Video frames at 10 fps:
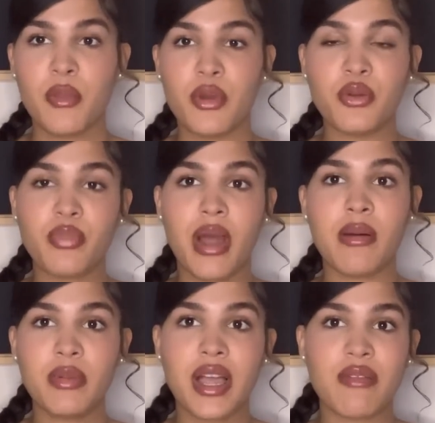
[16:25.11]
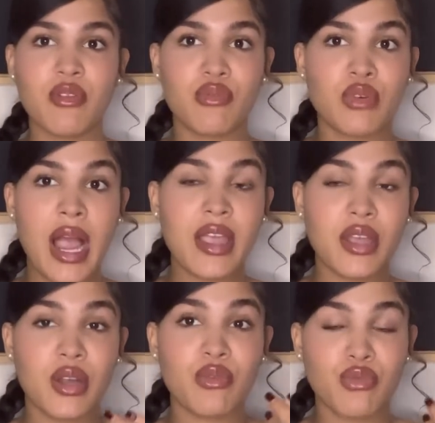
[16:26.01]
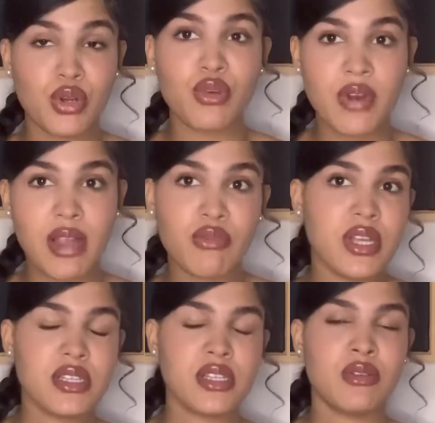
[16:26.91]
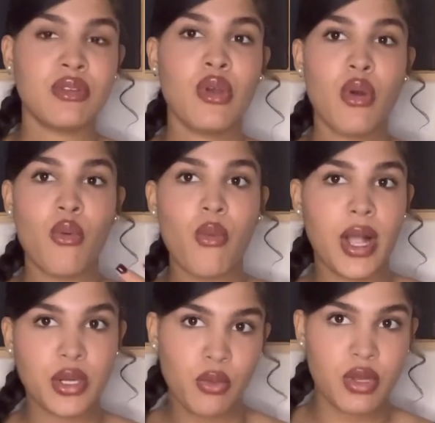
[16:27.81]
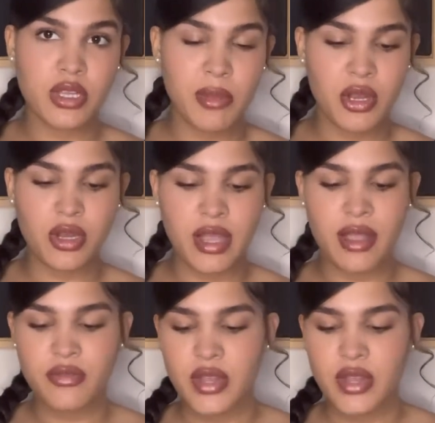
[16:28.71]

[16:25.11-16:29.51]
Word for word: but you probably have a right, real right reason why you don't want them in your life.